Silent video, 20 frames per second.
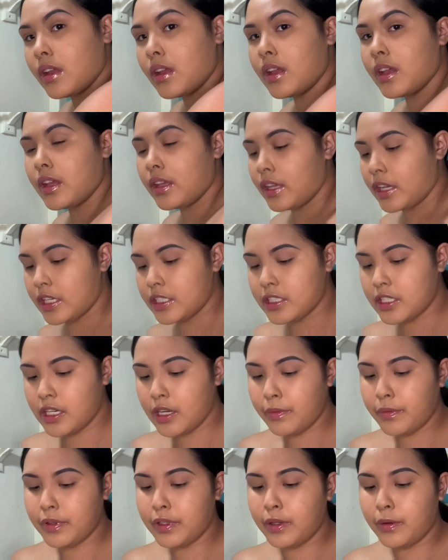Because you know, when
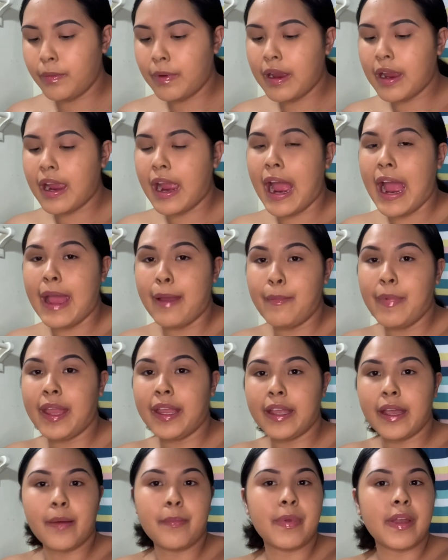you wear eye
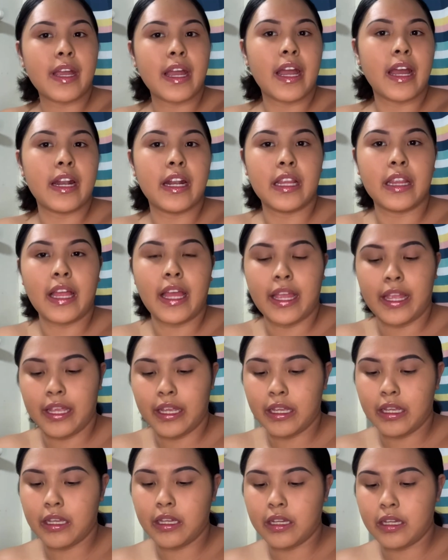makeup, it kind of like,
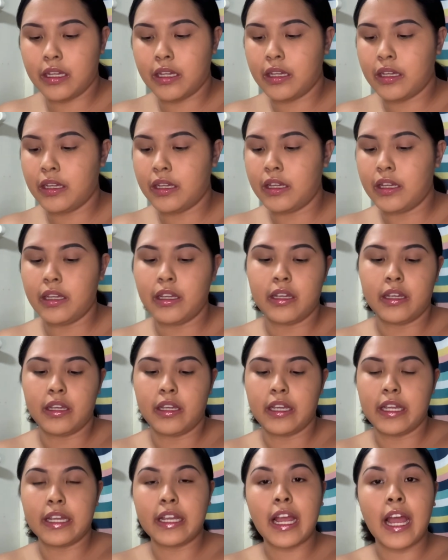
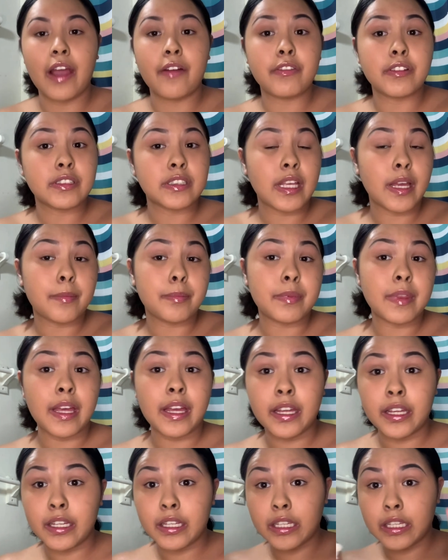it covers up that
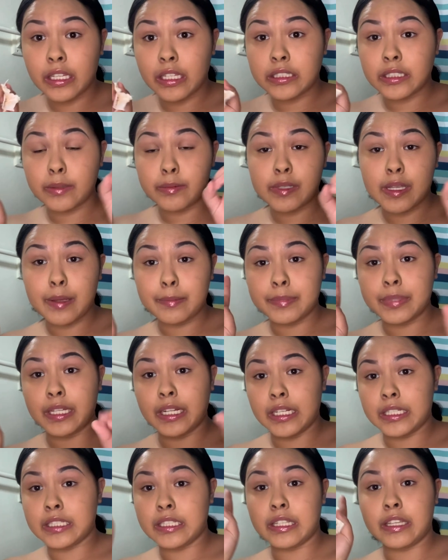sometimes it is
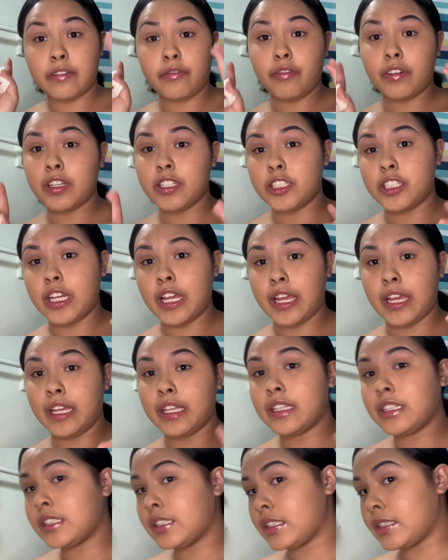different shades.
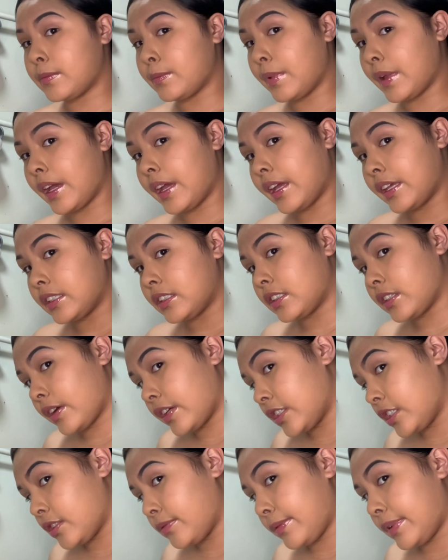But so I
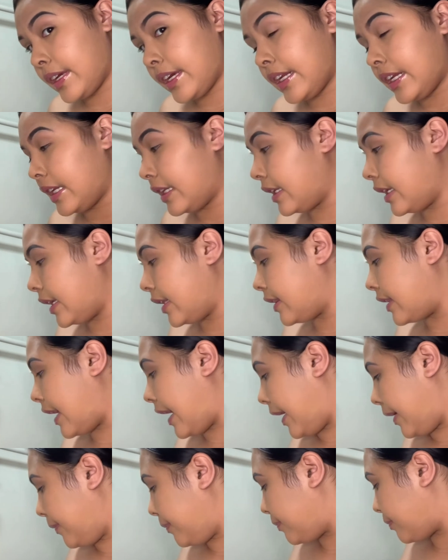just went ahead and did that.
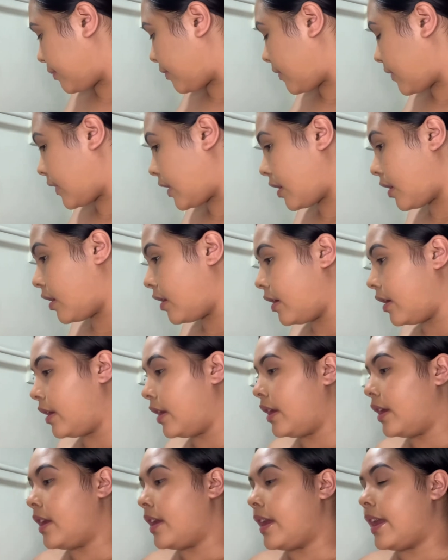
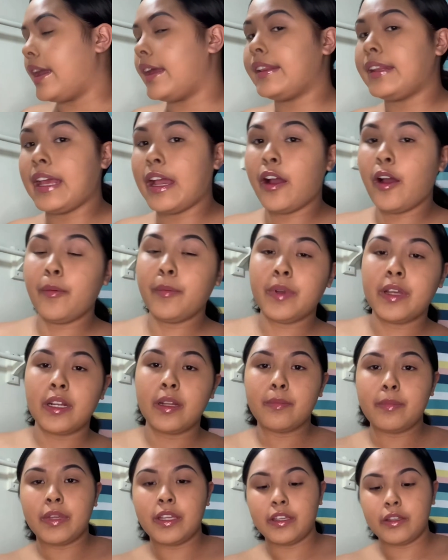And now I'm going to
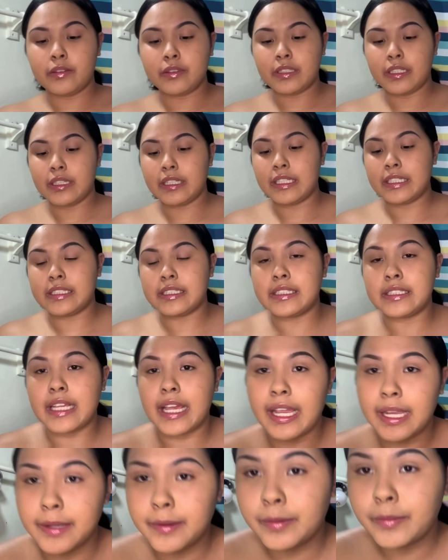be using the
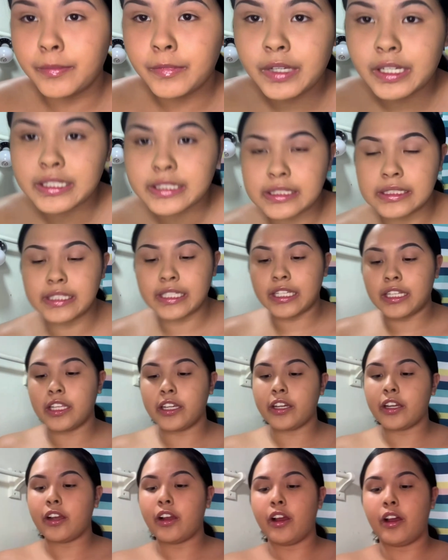same
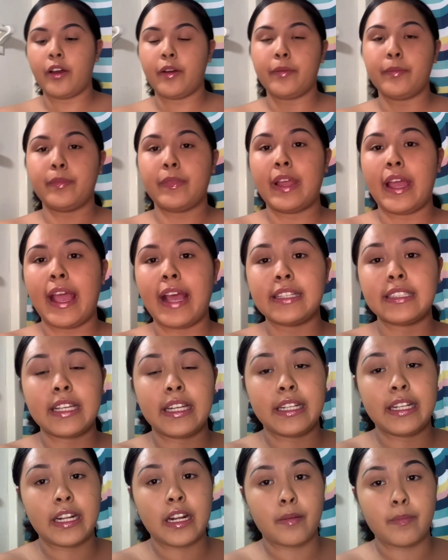concealer on as I did
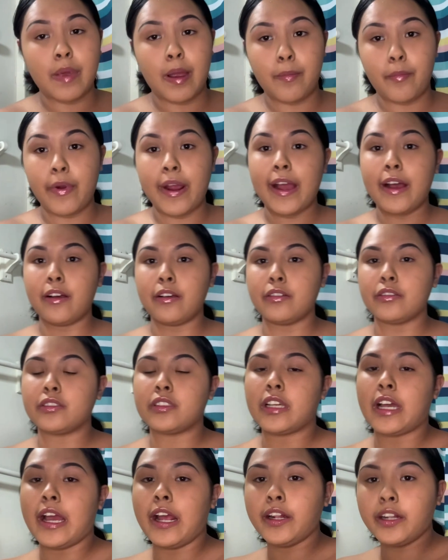on my brows,
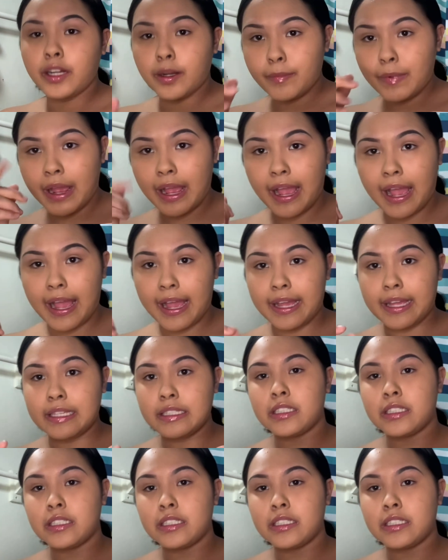under my eyes,